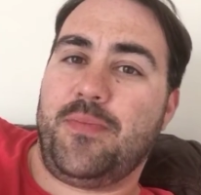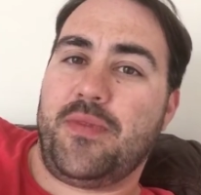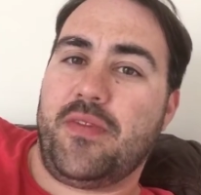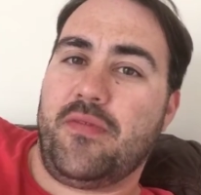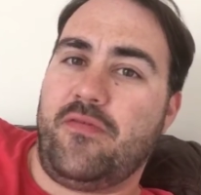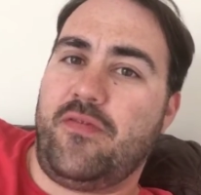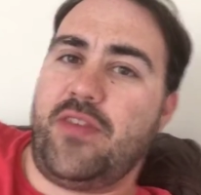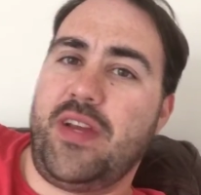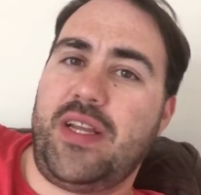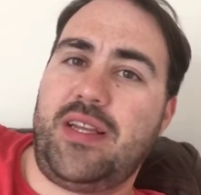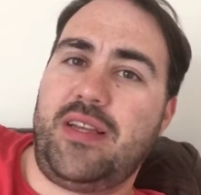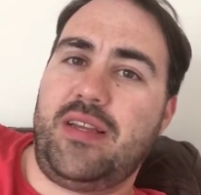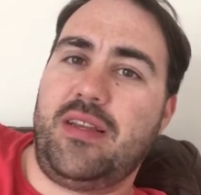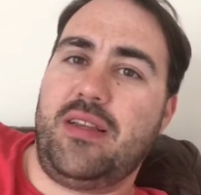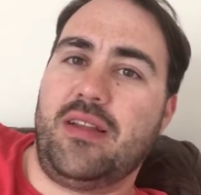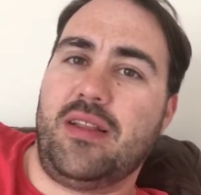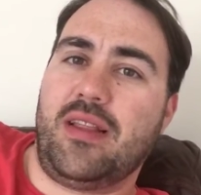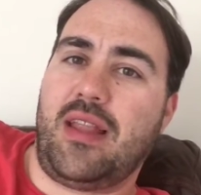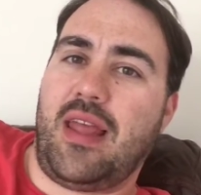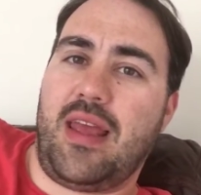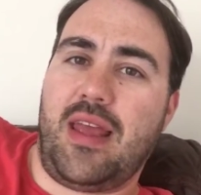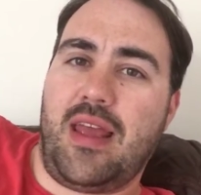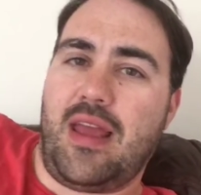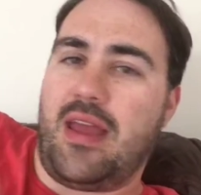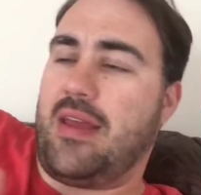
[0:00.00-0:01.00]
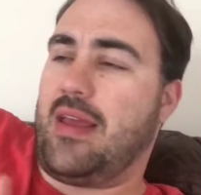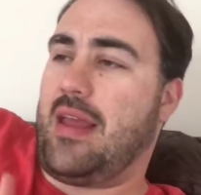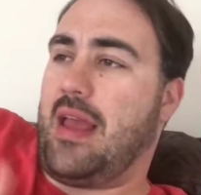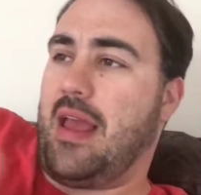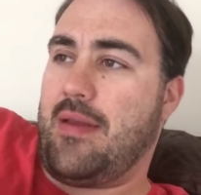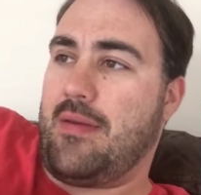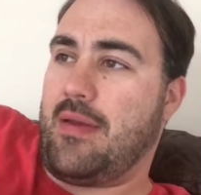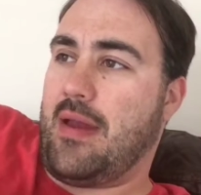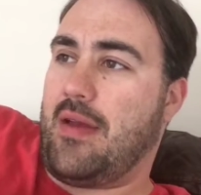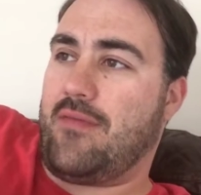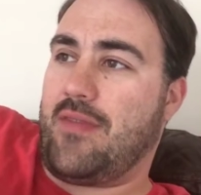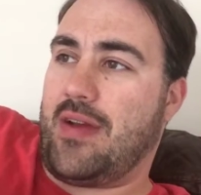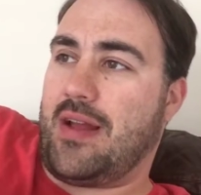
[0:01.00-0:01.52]

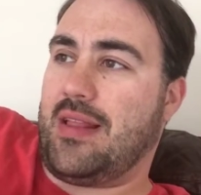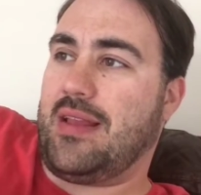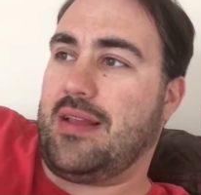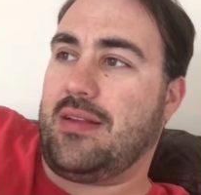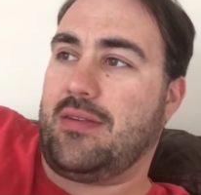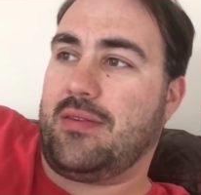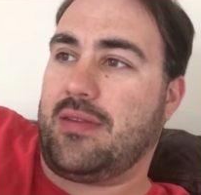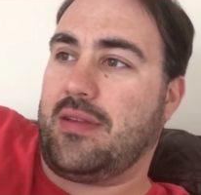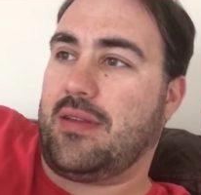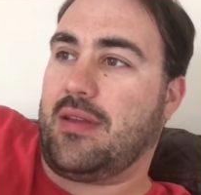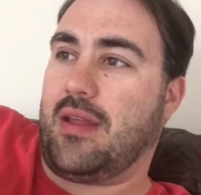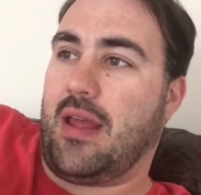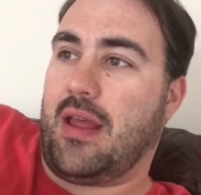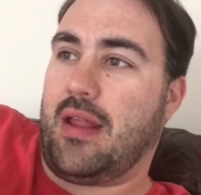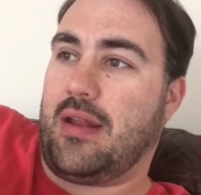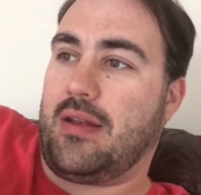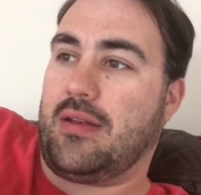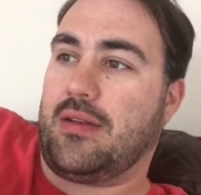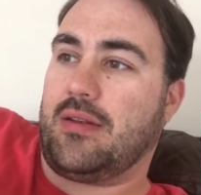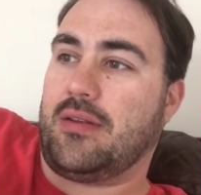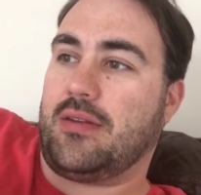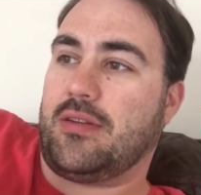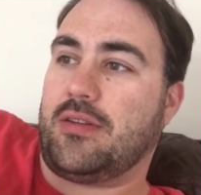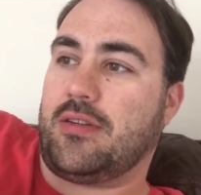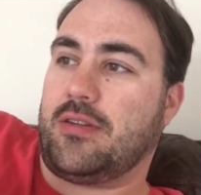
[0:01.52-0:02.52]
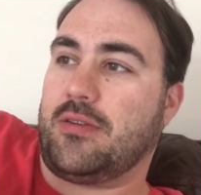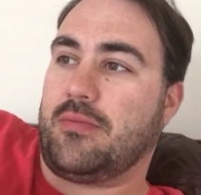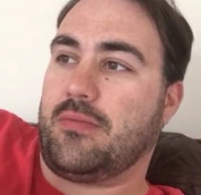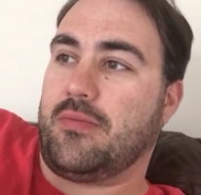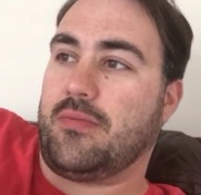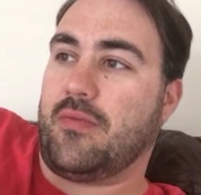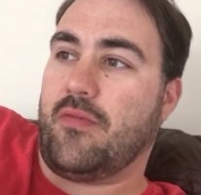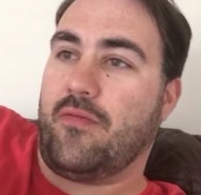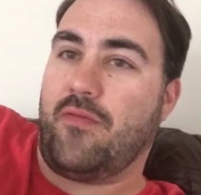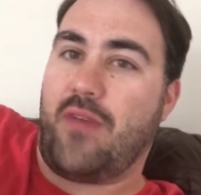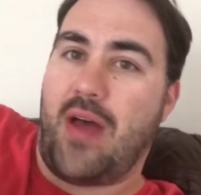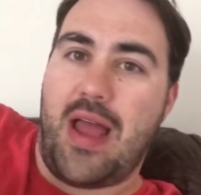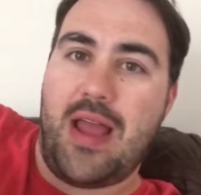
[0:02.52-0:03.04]
a valid and
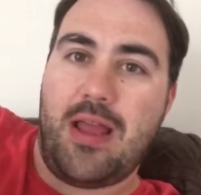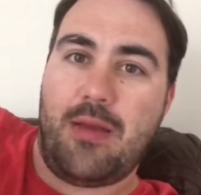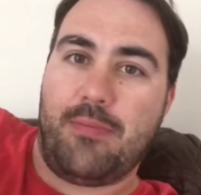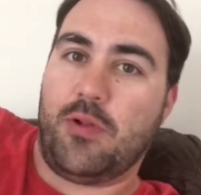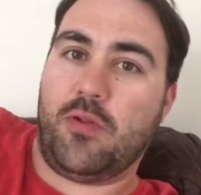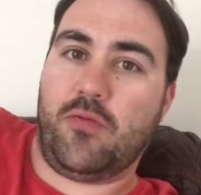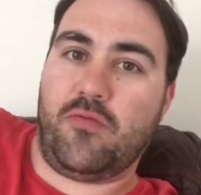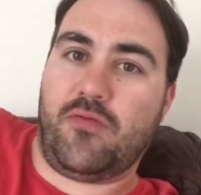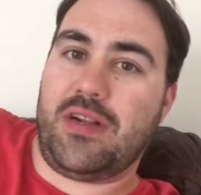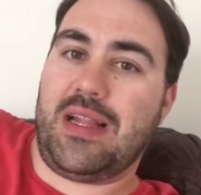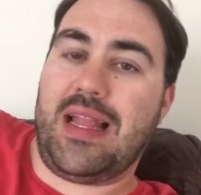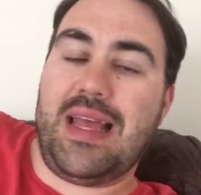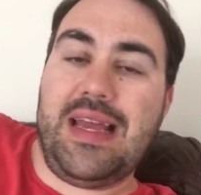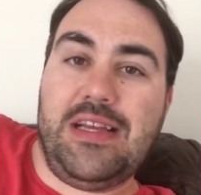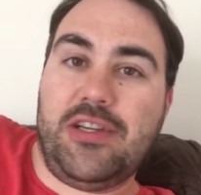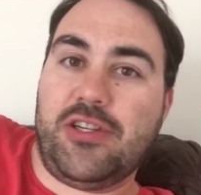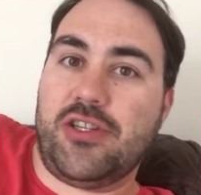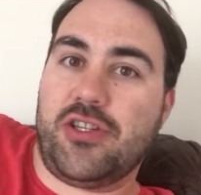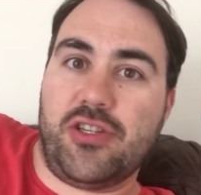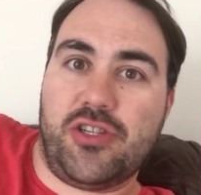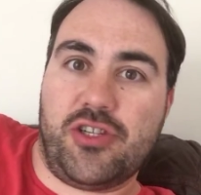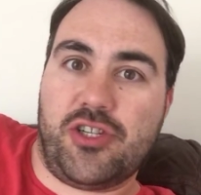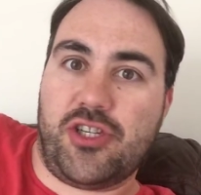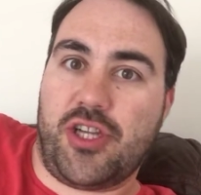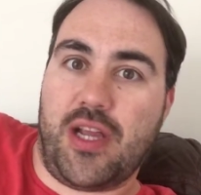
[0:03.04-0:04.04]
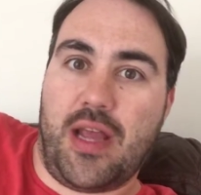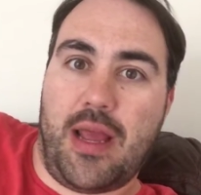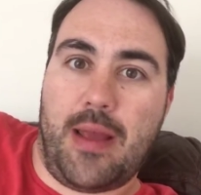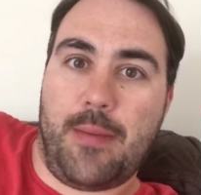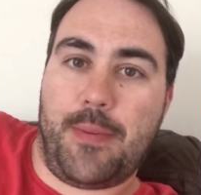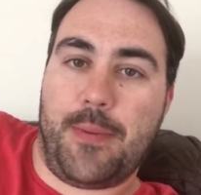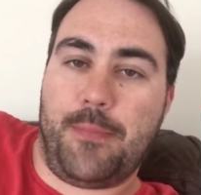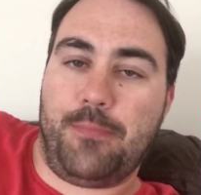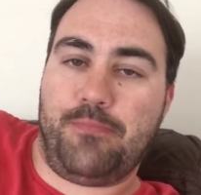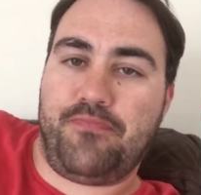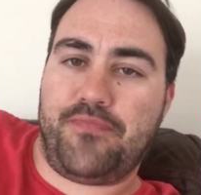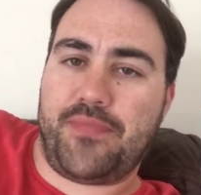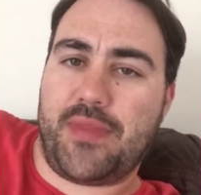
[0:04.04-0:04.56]
viable
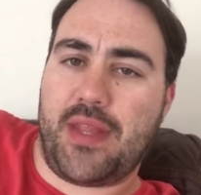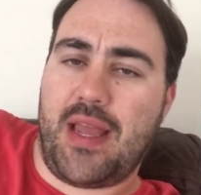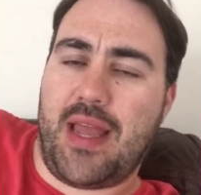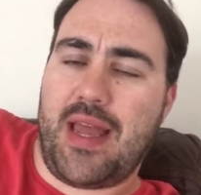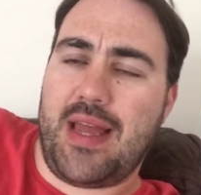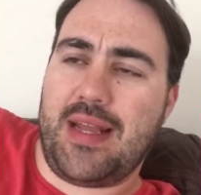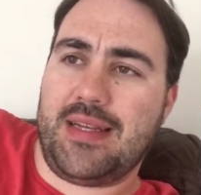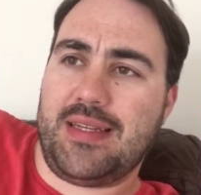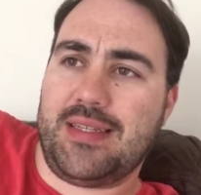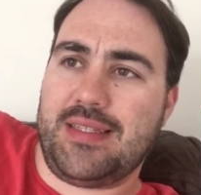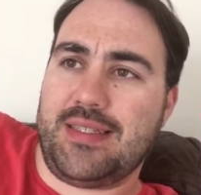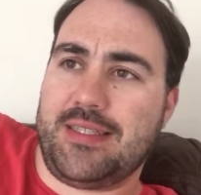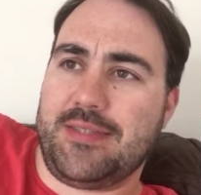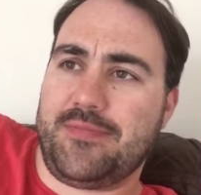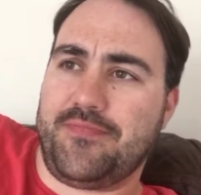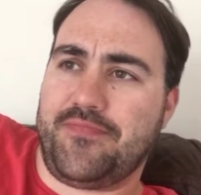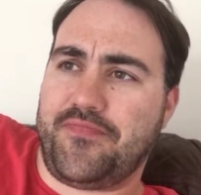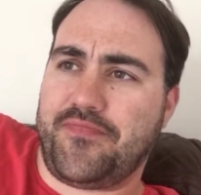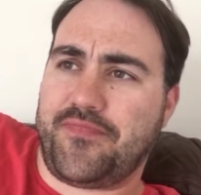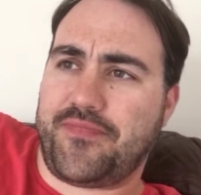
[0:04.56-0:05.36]
relationship? And